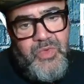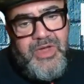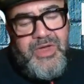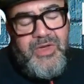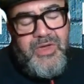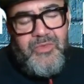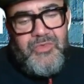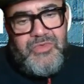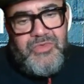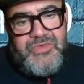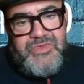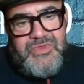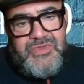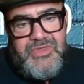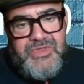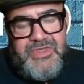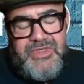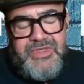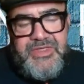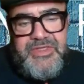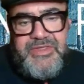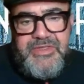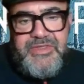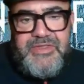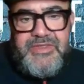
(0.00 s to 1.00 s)
what else
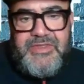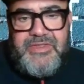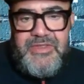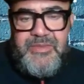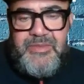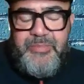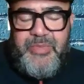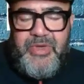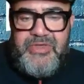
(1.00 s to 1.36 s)
is